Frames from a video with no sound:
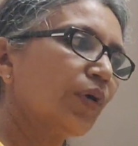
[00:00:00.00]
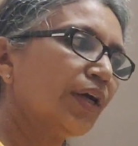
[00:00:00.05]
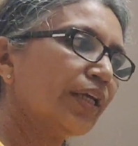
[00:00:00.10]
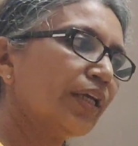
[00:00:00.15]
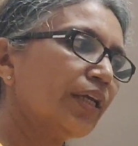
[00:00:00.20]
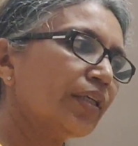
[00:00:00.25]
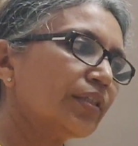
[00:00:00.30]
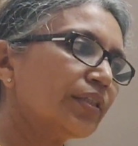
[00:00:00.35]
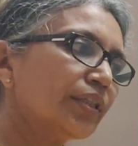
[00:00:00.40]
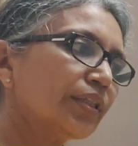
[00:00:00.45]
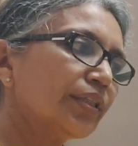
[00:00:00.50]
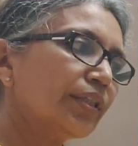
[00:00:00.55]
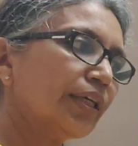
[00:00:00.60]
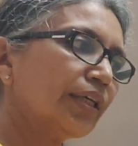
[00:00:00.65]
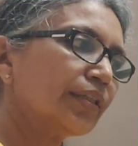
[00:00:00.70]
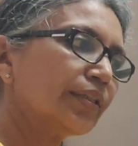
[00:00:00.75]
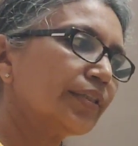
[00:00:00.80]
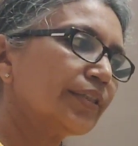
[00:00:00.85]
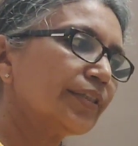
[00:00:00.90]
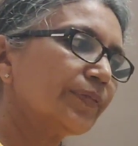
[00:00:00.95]
Why I did
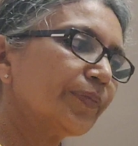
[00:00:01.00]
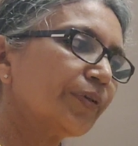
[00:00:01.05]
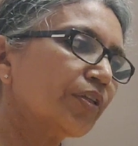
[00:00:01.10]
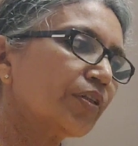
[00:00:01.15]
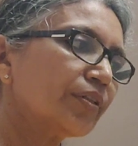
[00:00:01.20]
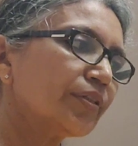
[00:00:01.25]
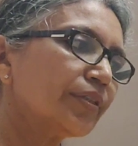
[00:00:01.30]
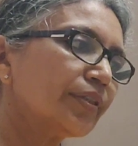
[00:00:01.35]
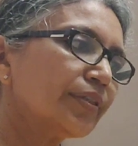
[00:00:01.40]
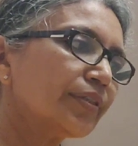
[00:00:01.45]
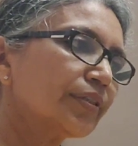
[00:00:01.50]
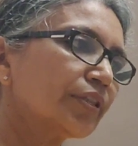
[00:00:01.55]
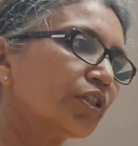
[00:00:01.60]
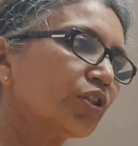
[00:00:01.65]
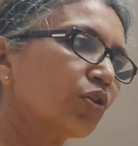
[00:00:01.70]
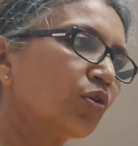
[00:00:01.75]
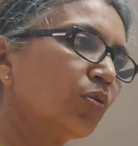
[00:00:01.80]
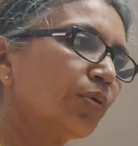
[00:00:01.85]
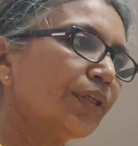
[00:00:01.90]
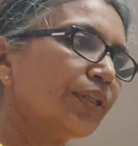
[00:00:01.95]
that is because this
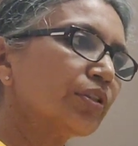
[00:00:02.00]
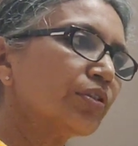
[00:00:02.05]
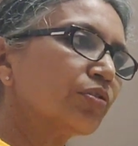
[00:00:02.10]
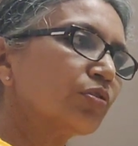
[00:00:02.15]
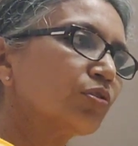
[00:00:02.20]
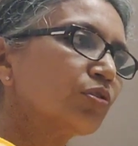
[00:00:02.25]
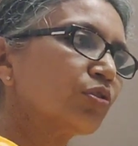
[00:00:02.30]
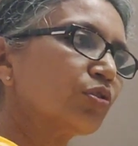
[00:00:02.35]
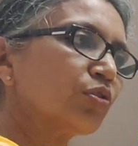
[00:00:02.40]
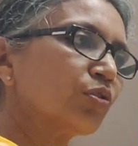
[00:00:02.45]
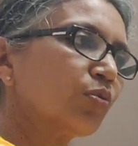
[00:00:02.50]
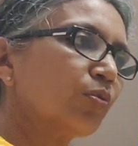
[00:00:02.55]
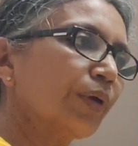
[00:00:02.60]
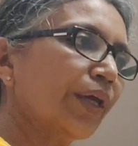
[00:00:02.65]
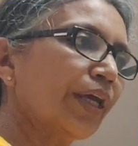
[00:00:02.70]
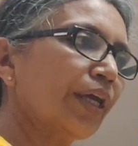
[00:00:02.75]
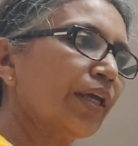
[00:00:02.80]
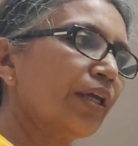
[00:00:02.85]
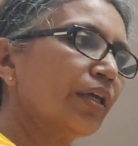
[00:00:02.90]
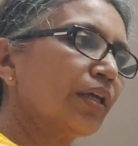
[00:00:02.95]
q into
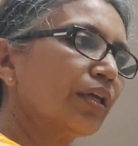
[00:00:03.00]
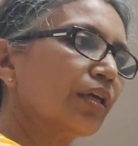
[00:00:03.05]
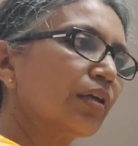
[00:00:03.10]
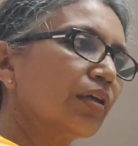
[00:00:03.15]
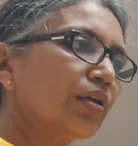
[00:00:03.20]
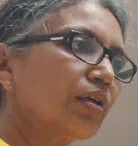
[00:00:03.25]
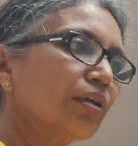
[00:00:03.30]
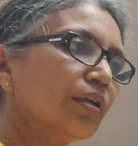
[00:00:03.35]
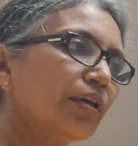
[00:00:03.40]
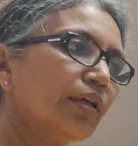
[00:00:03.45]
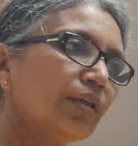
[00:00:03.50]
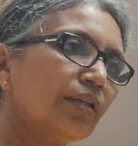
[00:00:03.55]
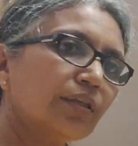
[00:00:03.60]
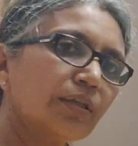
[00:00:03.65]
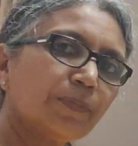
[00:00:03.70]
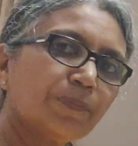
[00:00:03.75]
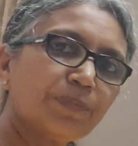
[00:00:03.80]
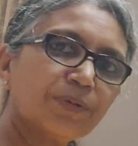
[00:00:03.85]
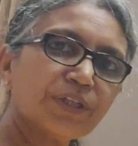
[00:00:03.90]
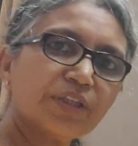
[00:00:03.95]
2a, in
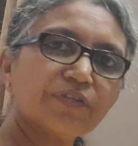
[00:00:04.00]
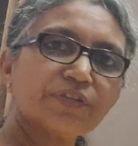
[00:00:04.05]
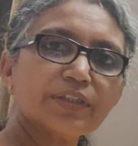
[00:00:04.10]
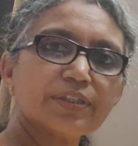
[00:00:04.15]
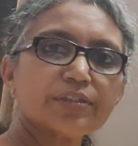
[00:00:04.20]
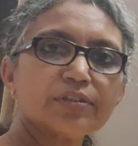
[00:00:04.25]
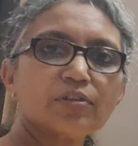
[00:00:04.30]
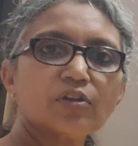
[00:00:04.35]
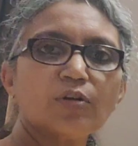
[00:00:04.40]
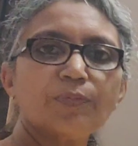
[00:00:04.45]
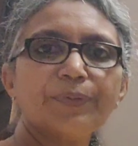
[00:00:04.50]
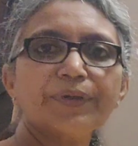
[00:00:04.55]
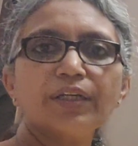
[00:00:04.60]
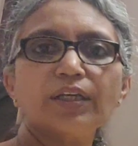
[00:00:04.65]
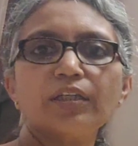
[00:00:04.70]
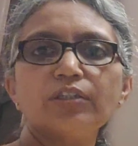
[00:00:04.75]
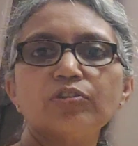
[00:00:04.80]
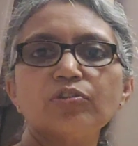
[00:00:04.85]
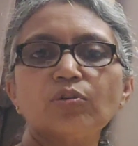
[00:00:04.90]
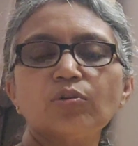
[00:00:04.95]
the previous topic
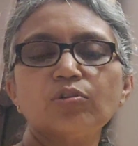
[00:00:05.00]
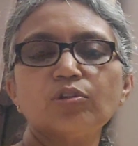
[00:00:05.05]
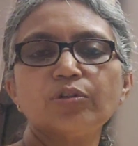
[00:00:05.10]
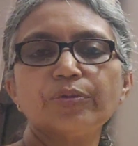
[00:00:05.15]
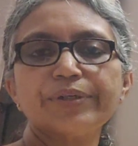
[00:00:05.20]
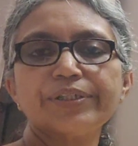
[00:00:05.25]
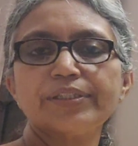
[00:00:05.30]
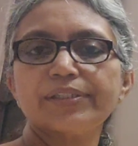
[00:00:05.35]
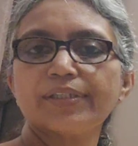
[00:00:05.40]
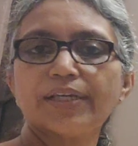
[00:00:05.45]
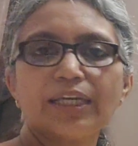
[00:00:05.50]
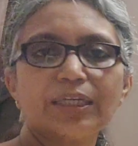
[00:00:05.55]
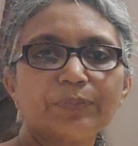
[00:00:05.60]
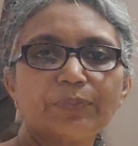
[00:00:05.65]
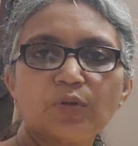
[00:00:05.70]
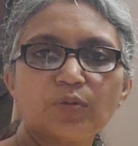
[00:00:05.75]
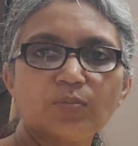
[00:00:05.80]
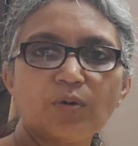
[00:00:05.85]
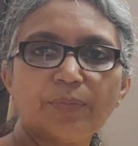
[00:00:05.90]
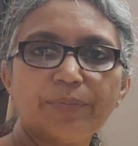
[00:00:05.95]
I told you is
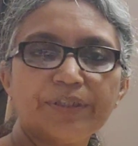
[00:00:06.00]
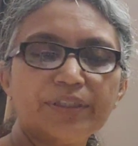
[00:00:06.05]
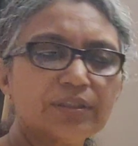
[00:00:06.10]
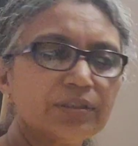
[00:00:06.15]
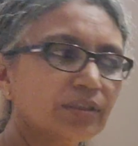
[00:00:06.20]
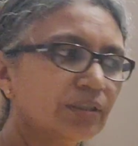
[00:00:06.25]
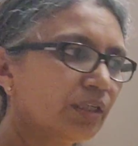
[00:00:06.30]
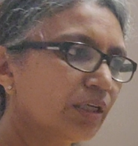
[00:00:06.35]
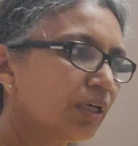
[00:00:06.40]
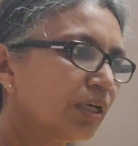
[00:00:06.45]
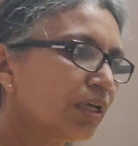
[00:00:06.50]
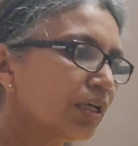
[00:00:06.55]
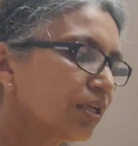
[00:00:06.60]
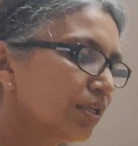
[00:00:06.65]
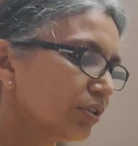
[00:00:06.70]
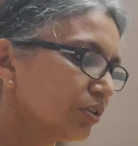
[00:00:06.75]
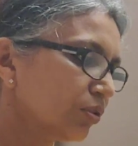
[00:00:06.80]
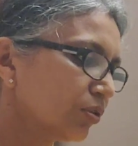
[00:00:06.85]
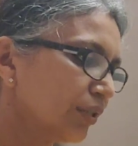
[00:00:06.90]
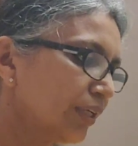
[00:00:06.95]
dipole moment,
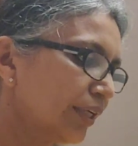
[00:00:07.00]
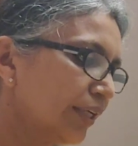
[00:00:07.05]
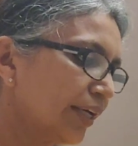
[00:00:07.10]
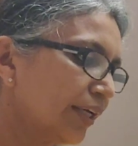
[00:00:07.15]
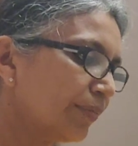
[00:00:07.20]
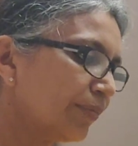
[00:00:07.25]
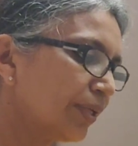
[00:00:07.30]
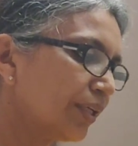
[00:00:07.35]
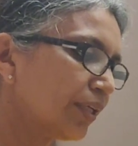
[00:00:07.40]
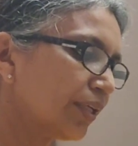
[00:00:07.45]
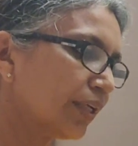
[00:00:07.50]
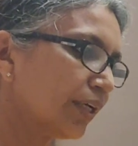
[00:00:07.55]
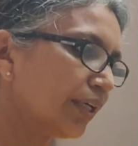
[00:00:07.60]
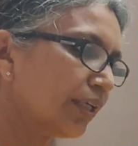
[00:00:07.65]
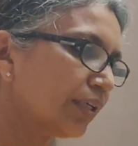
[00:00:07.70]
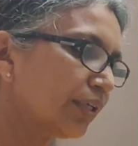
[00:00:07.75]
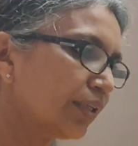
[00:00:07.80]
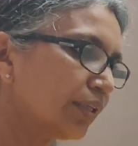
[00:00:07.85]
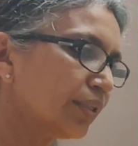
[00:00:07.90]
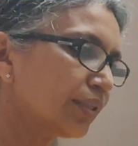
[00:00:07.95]
so that I may
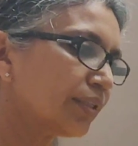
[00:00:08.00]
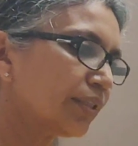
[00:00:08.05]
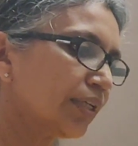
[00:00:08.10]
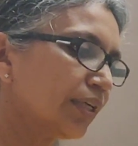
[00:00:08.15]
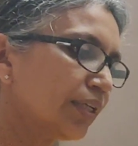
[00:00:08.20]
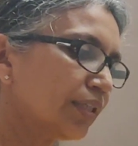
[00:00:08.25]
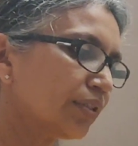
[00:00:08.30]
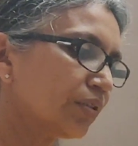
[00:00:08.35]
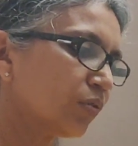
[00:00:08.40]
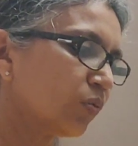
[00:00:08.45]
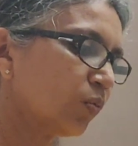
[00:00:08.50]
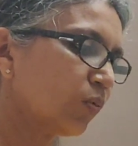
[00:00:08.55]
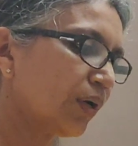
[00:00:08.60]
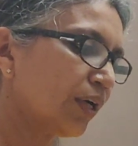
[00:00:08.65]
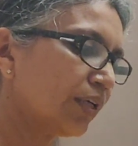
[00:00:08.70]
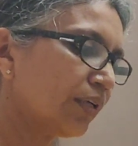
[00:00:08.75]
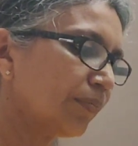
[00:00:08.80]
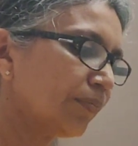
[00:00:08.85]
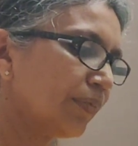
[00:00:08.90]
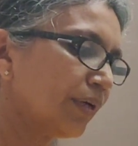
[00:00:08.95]
write this as
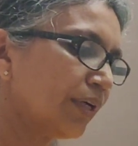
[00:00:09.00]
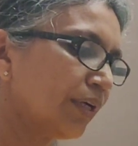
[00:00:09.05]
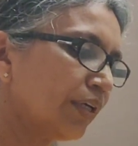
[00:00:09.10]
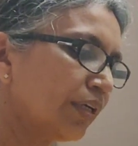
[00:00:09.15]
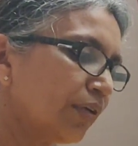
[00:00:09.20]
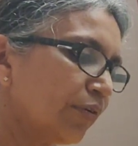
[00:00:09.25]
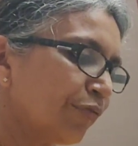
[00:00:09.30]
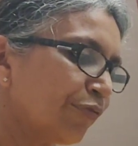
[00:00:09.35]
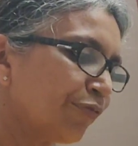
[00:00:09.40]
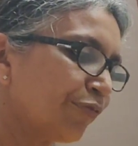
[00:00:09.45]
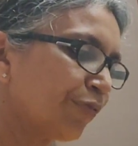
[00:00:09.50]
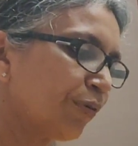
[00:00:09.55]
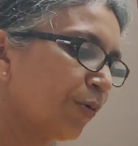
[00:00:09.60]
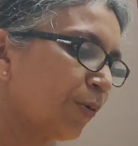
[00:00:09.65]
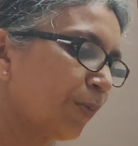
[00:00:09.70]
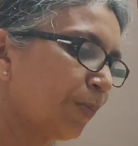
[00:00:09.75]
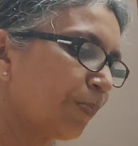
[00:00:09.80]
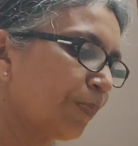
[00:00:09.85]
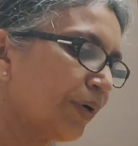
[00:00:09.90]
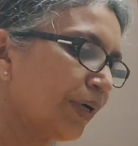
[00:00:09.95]
1 by
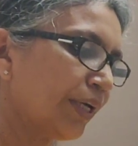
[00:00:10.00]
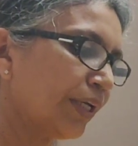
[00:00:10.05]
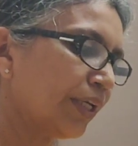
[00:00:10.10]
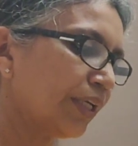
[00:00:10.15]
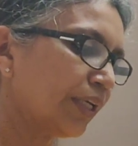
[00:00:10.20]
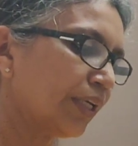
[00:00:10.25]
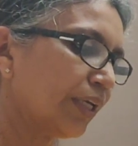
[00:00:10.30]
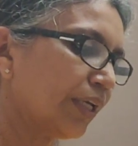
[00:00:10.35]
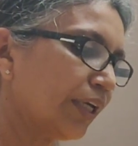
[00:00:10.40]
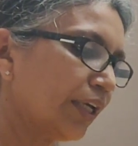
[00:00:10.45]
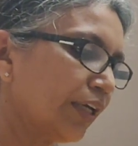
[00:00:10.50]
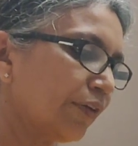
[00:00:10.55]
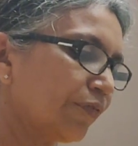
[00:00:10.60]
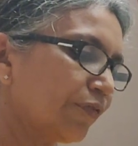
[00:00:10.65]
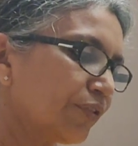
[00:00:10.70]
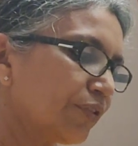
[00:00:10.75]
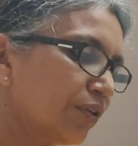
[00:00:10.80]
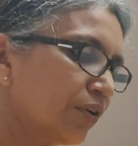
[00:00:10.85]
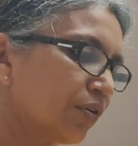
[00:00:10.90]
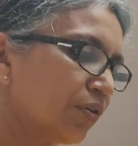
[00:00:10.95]
4 pi
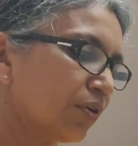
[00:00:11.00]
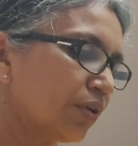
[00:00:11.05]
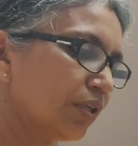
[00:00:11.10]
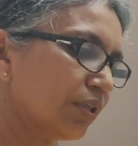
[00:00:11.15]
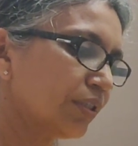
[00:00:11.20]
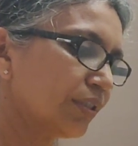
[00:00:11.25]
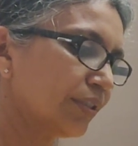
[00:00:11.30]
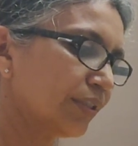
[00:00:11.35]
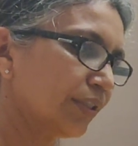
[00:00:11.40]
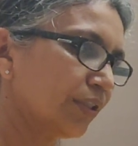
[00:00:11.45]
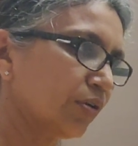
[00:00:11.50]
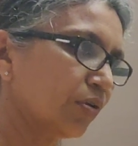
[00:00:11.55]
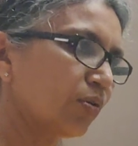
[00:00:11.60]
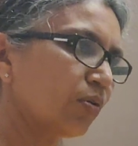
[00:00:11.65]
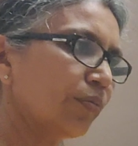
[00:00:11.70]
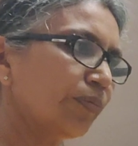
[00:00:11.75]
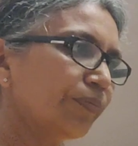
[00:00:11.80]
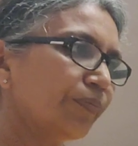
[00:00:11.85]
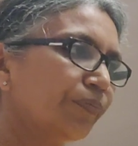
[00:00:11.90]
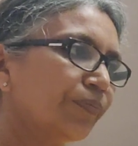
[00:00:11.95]
epsilon
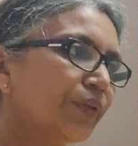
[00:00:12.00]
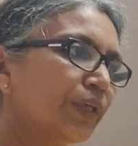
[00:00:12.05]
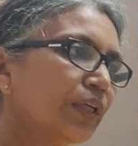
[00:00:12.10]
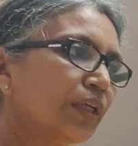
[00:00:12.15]
0,